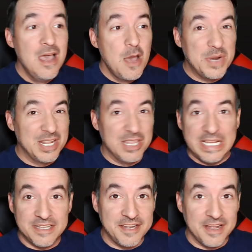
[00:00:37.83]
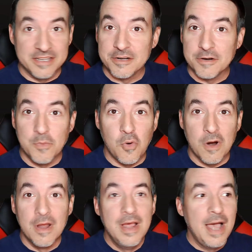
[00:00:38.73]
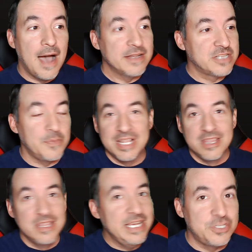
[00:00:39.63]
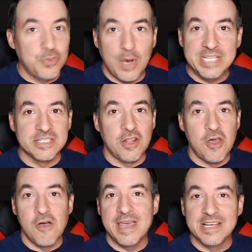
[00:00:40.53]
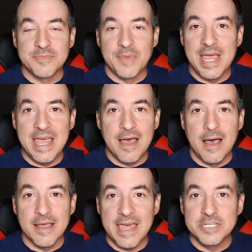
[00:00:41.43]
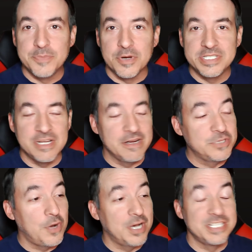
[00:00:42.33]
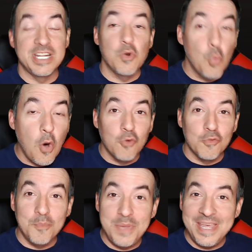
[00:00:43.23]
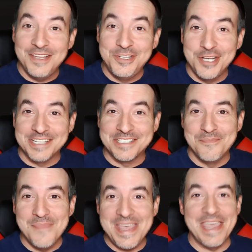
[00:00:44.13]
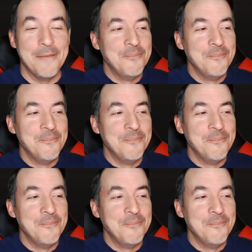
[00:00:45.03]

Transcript: but at least a dozen or more. It's going to be at least twice as long as my Gettysburg series was, and it won't be just me.